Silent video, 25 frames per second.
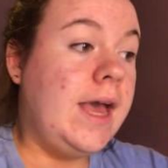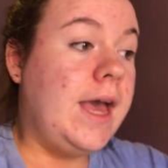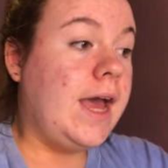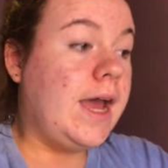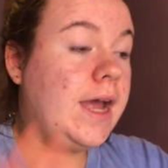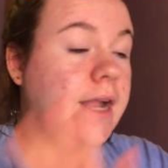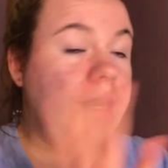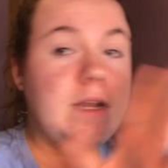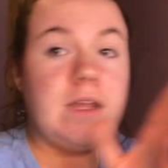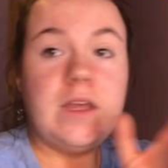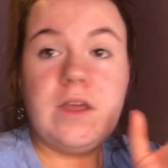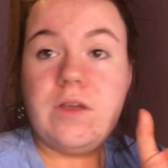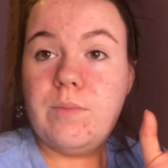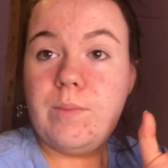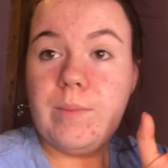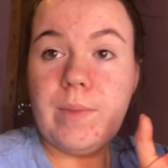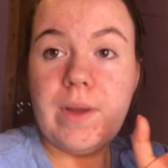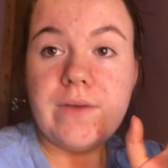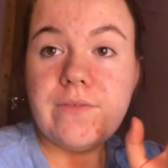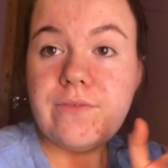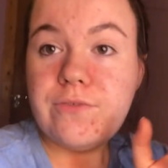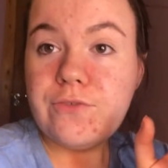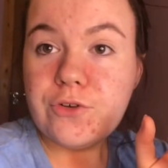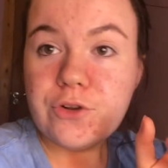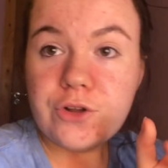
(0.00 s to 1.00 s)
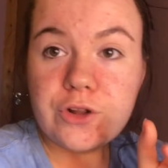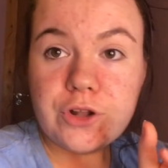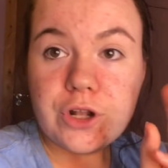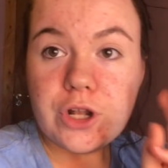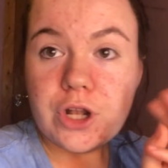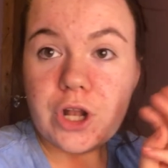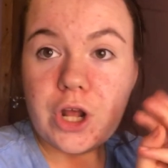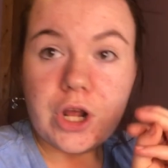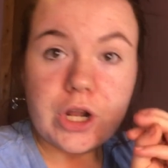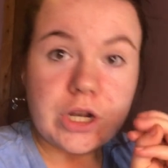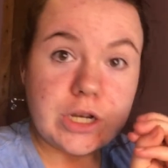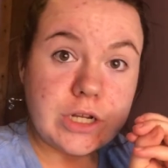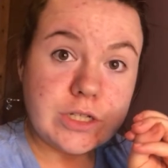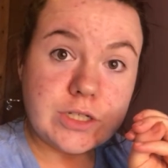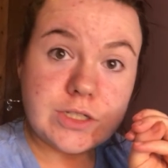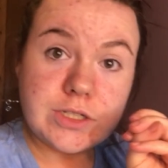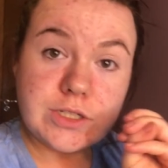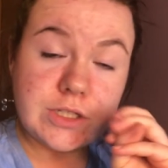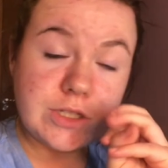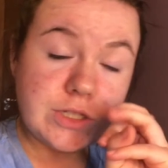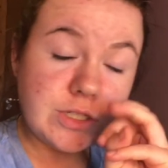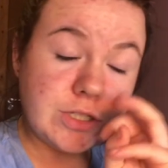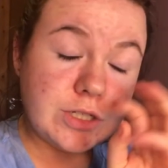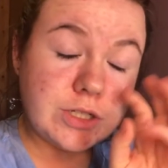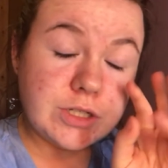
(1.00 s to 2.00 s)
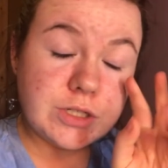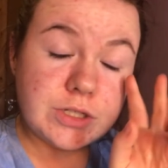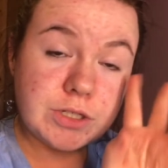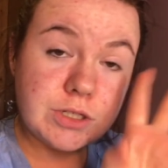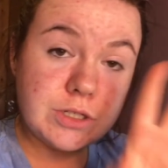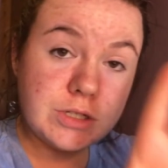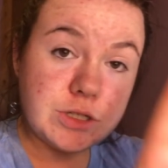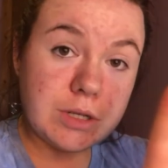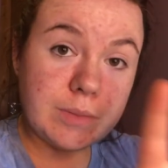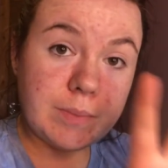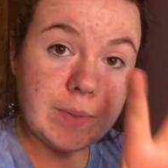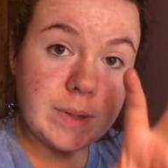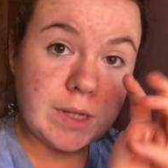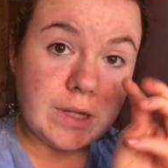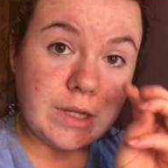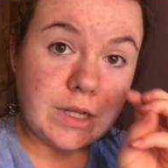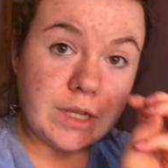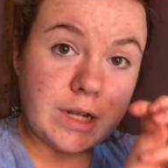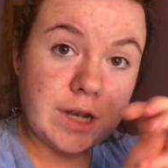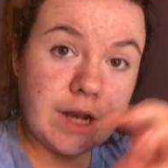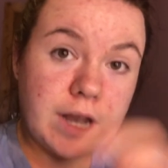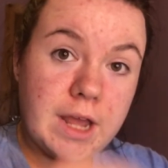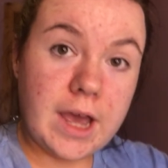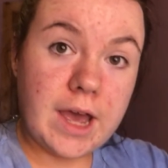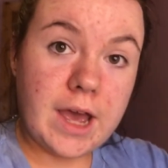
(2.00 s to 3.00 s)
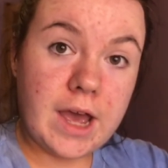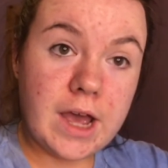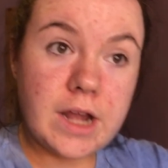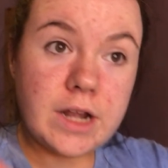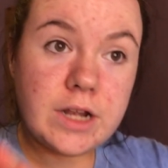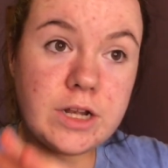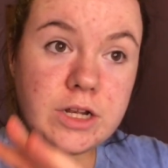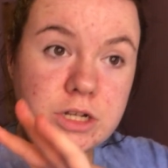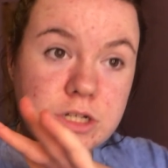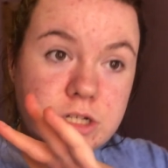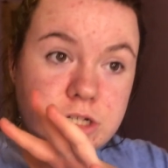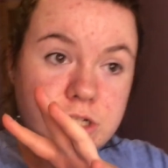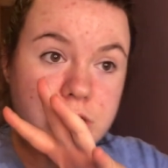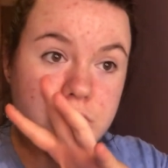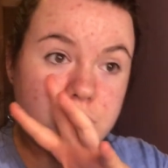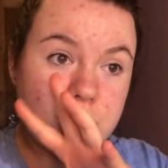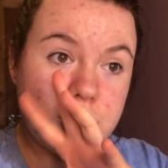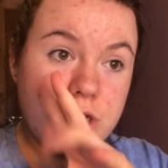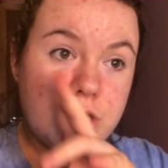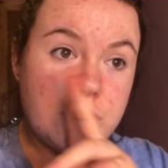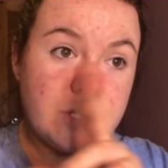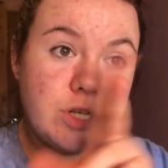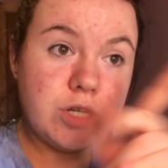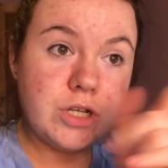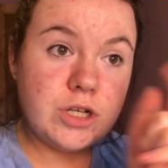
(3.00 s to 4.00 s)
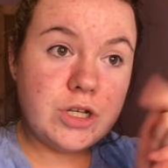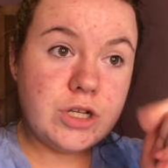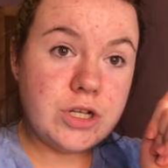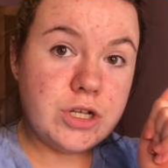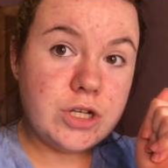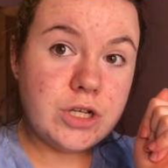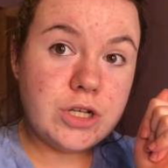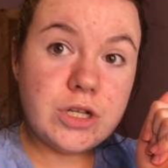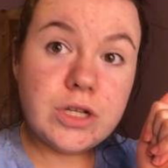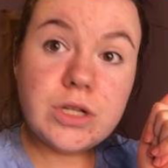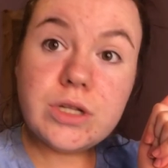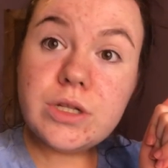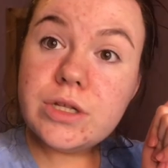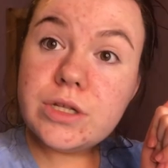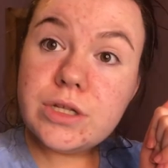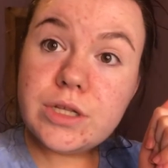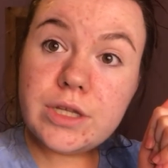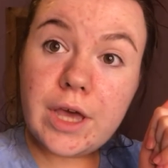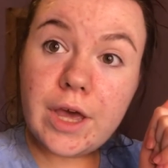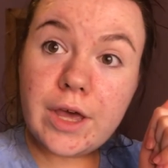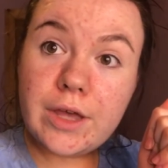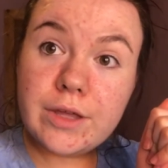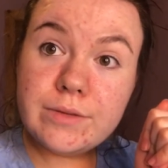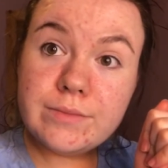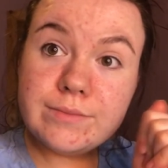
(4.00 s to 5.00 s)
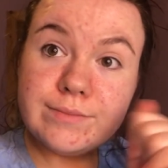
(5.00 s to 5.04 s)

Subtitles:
and give my full honest opinion. And yeah,